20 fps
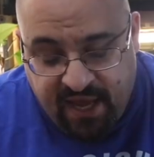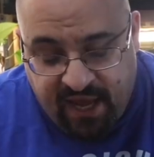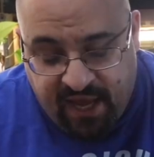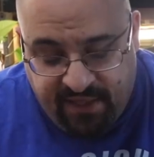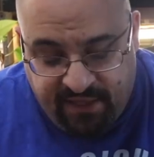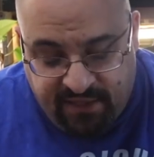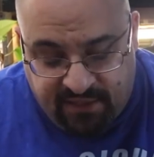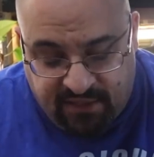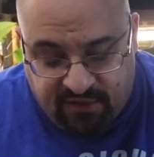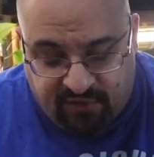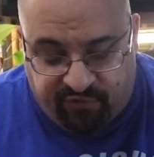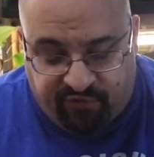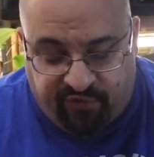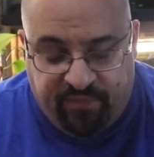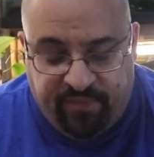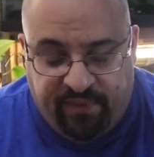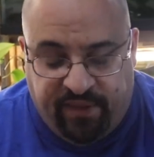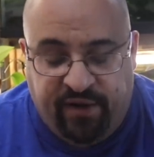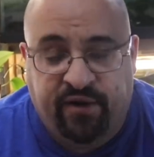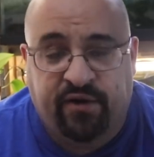and this is
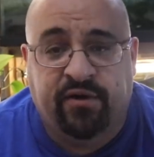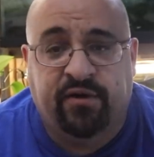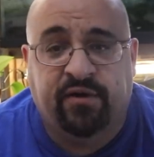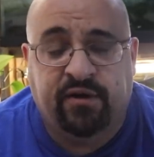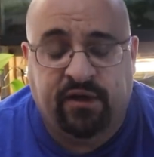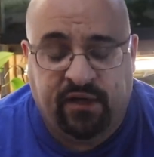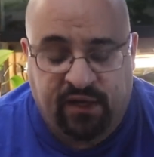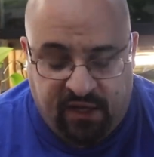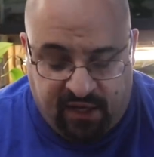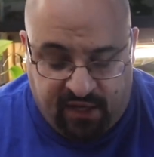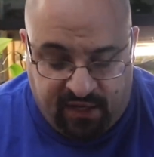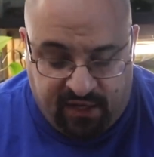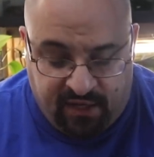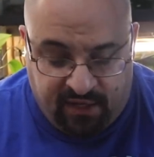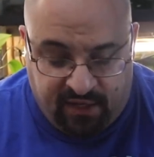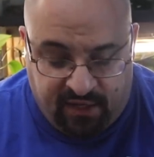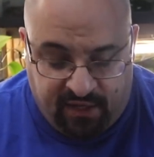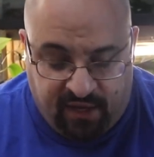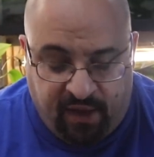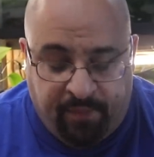from their
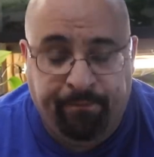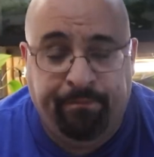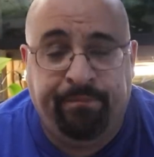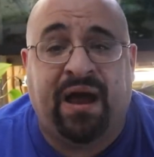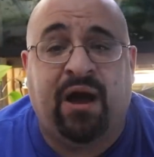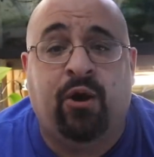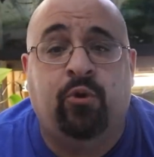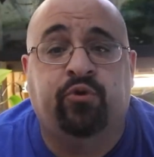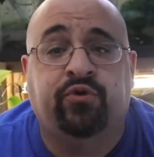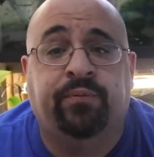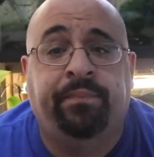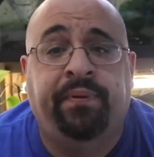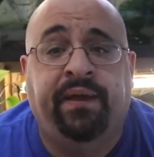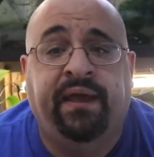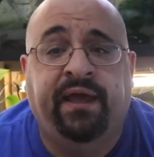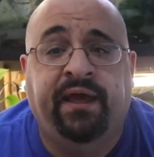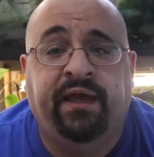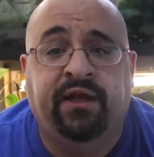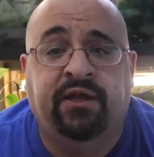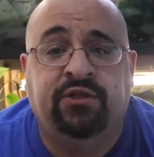uh, About
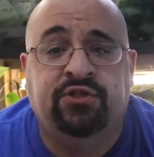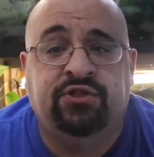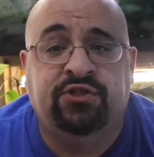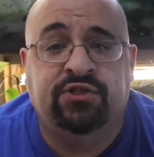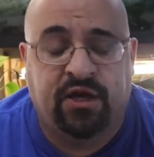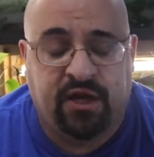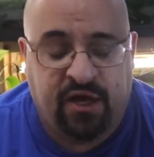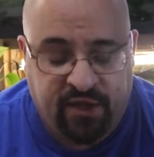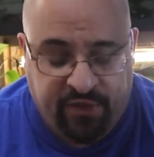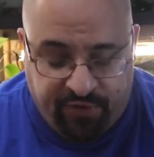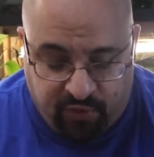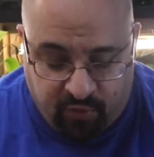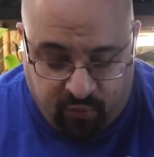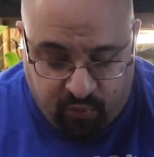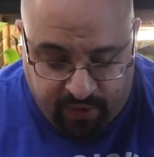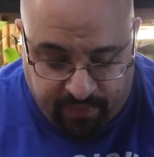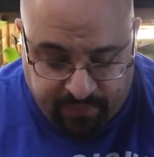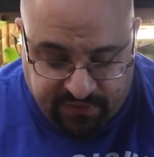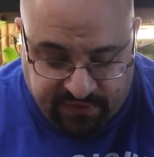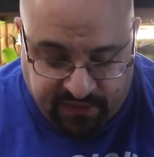page on their
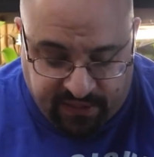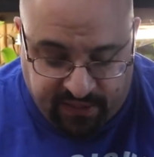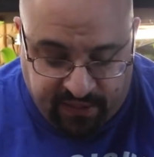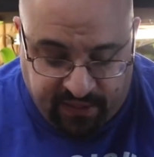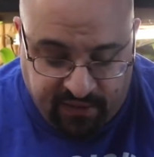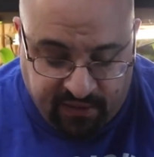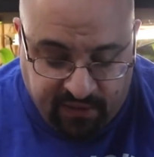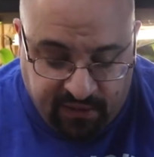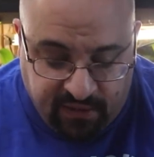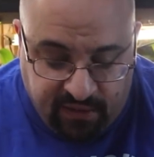website.